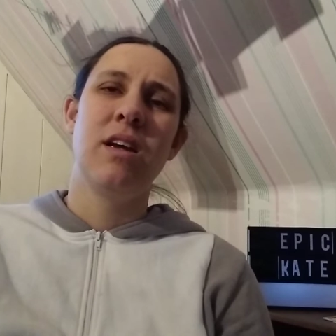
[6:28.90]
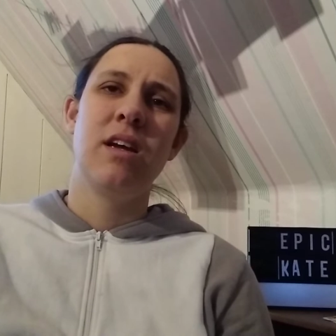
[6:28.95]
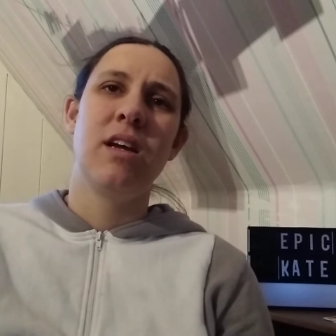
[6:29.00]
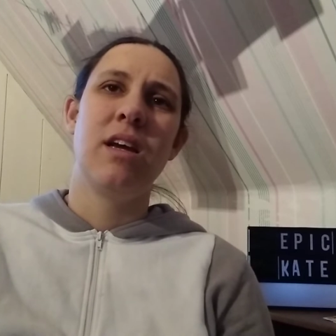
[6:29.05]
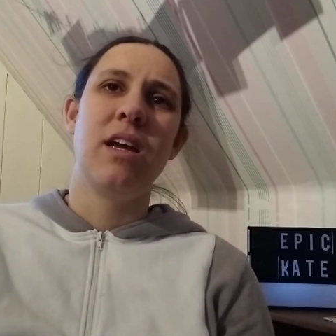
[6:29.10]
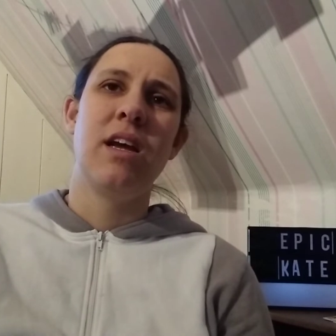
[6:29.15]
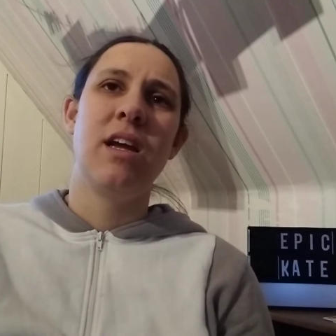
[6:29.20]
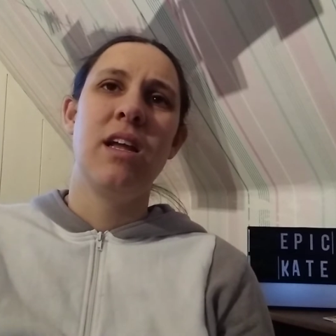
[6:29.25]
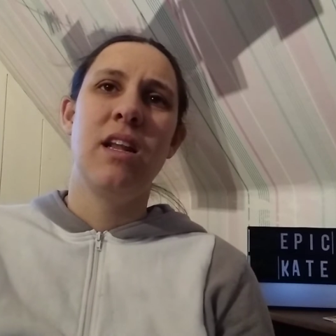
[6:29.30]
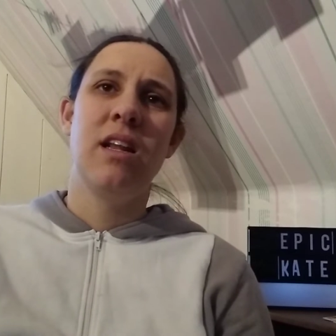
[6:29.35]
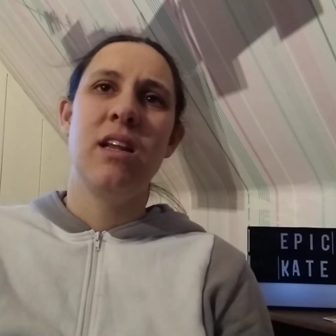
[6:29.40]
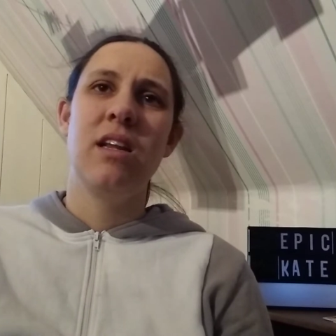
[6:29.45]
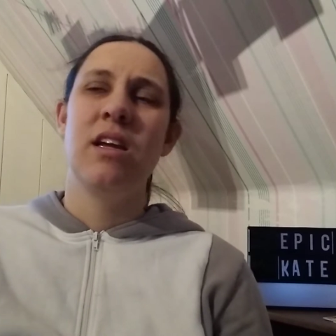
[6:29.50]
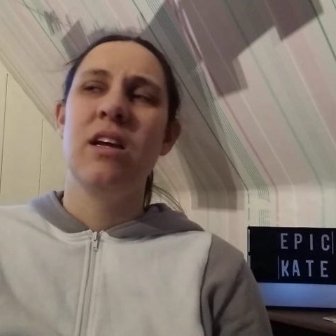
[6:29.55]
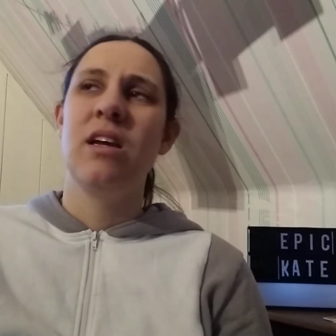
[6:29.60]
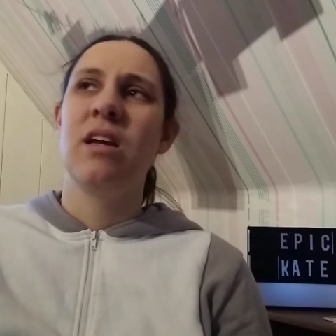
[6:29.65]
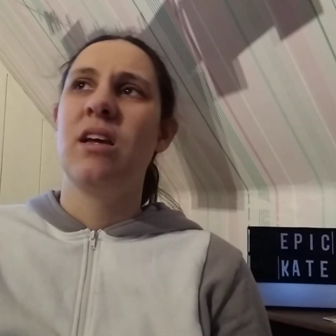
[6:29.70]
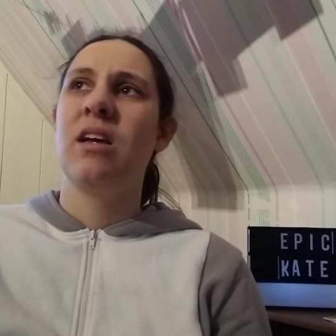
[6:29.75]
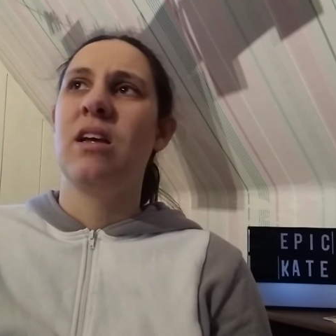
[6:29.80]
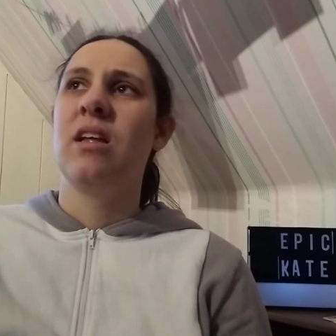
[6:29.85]
And
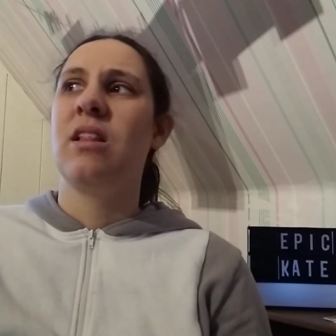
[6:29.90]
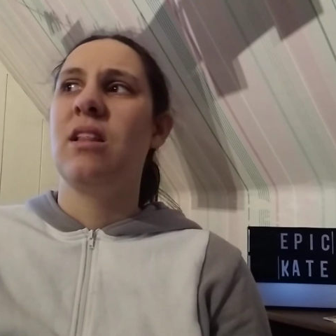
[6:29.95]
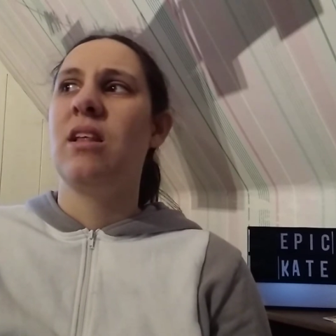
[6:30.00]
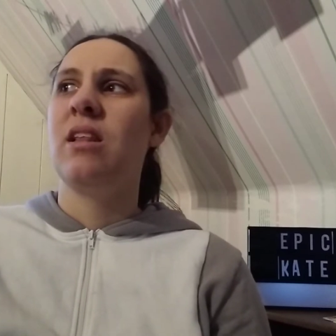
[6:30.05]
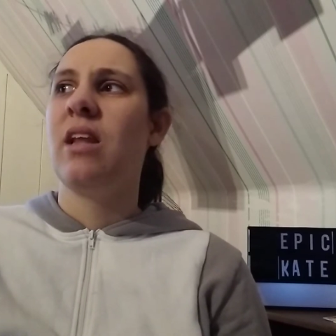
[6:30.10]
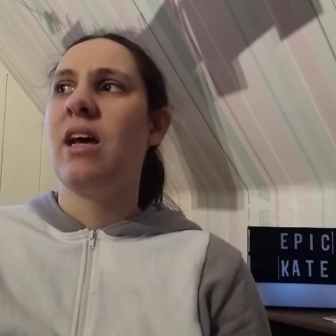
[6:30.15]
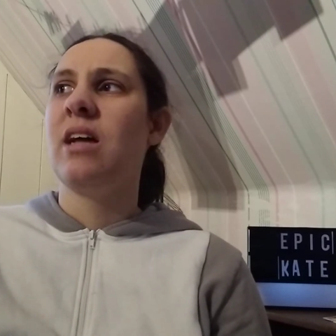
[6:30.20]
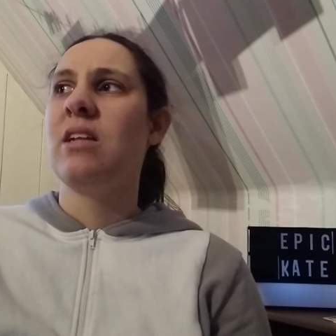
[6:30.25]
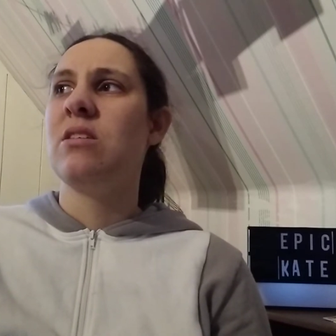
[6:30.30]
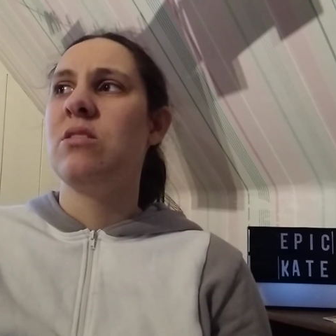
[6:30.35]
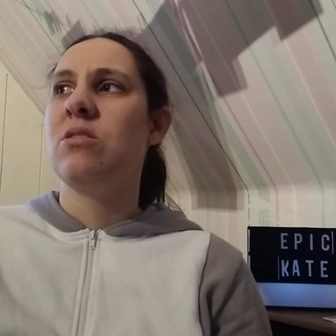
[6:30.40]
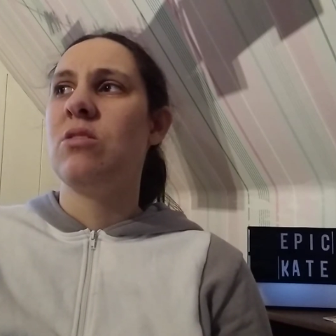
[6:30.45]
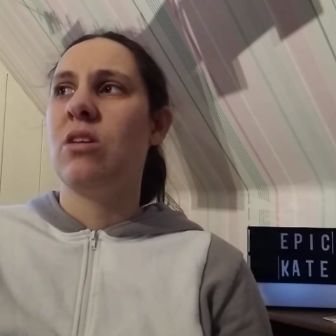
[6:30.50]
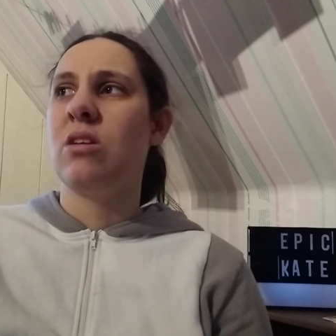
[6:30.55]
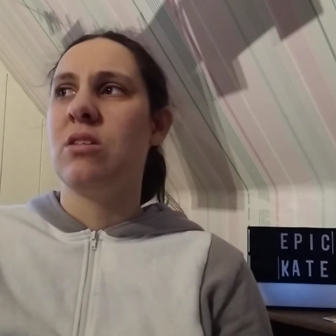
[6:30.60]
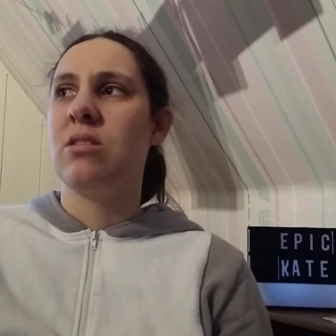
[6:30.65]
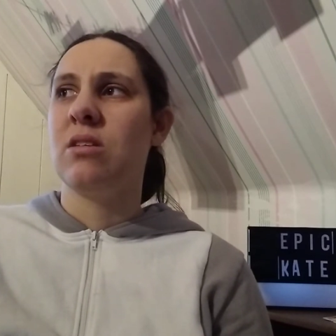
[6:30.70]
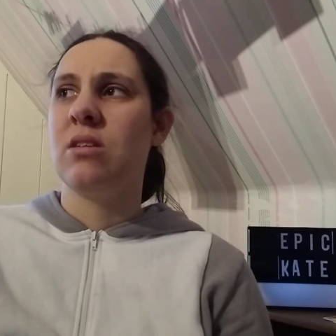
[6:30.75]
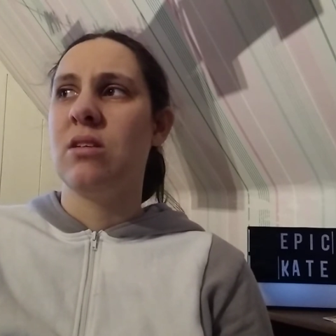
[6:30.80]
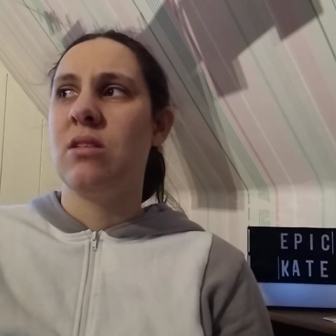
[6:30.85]
then that
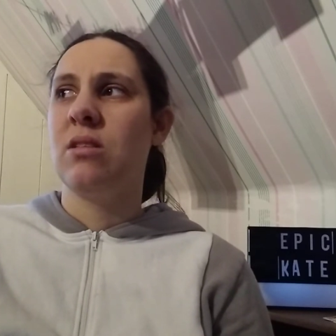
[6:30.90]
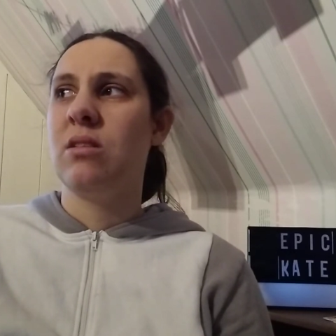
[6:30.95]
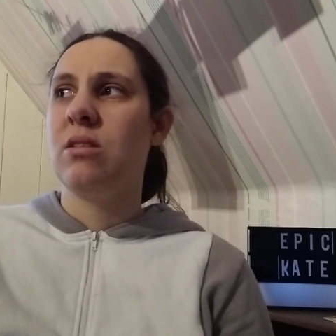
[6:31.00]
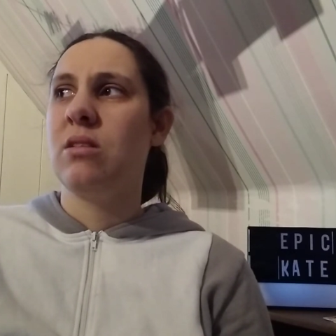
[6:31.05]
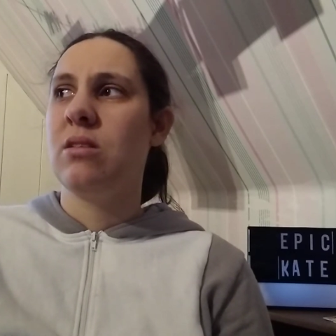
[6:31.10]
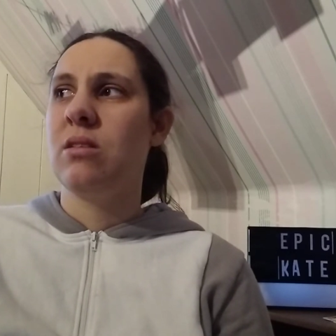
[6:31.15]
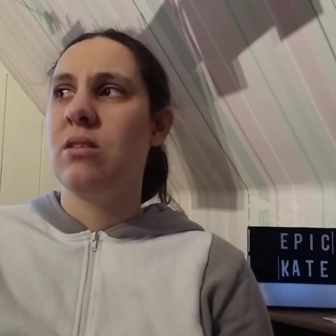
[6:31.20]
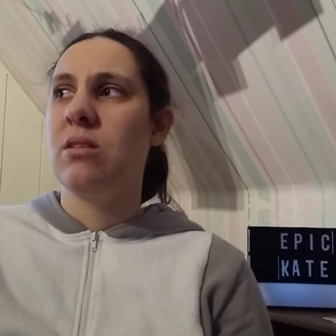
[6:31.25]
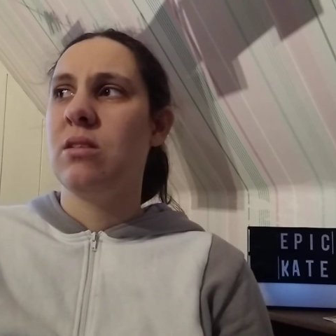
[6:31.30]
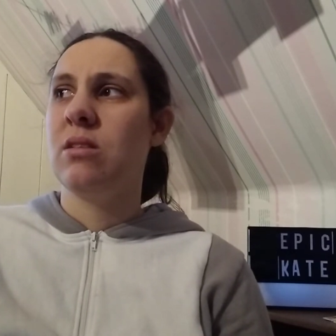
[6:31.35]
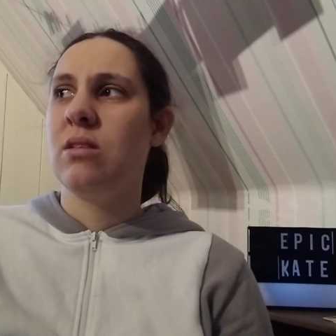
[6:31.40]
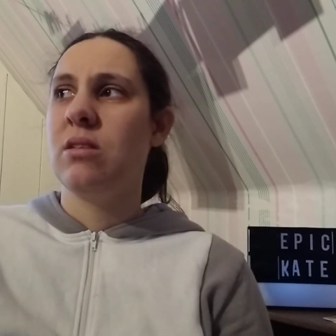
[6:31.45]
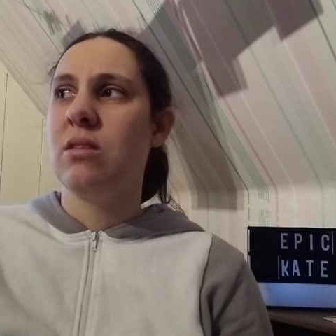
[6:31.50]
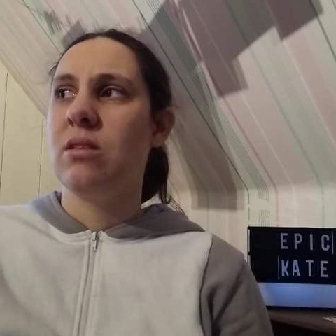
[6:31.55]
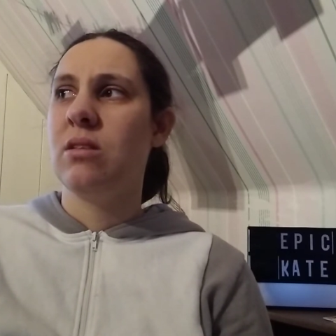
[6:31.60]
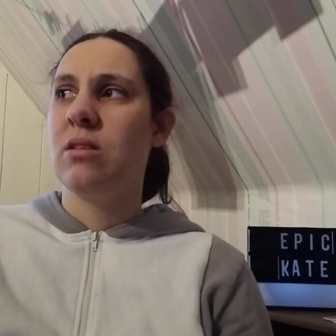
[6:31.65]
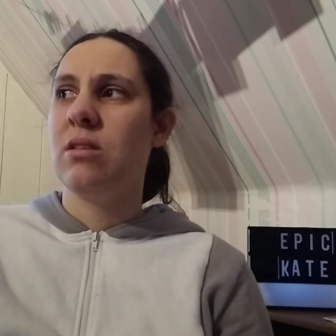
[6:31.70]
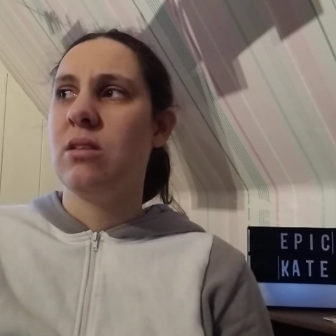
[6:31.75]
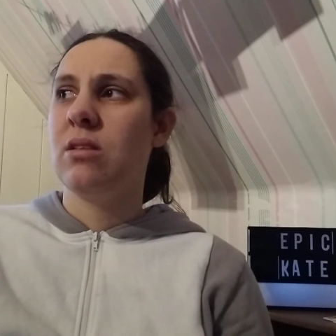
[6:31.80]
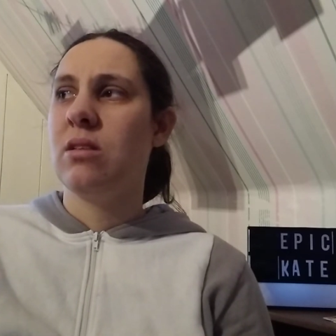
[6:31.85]
starts
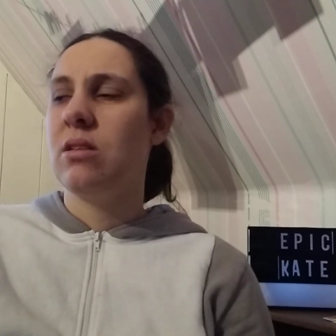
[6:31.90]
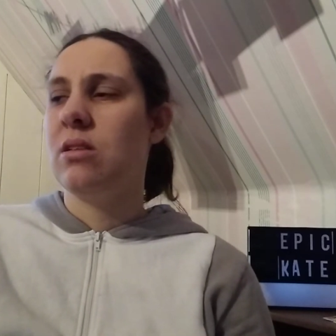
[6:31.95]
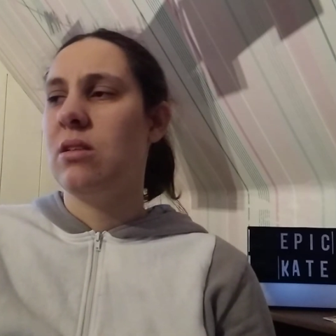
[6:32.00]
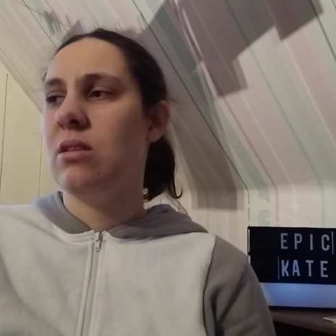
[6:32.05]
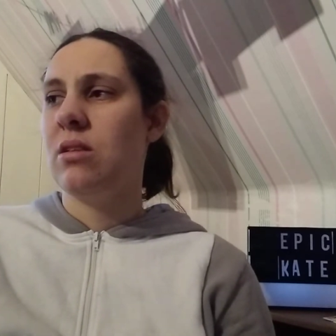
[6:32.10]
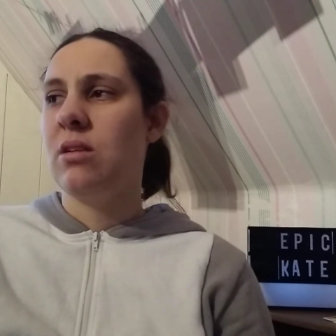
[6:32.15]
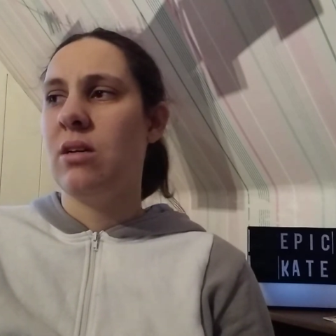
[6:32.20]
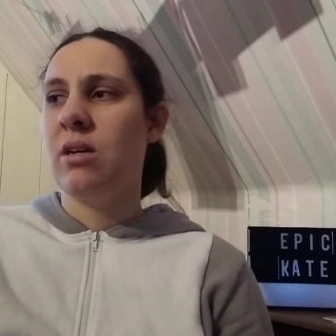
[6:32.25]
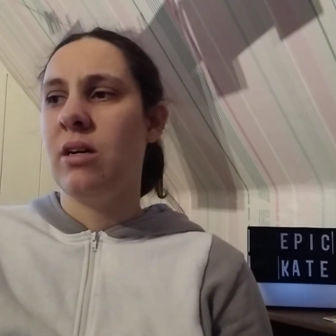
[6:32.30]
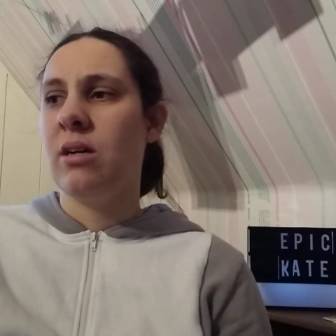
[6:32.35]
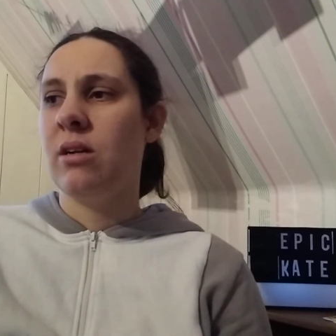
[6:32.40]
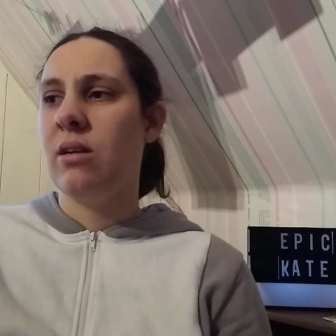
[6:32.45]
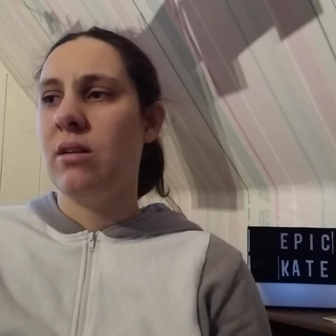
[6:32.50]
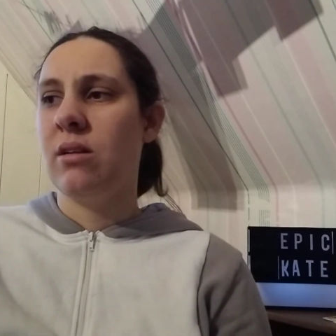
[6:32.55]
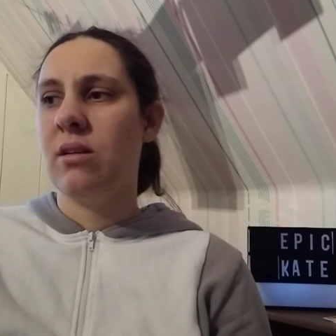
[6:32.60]
a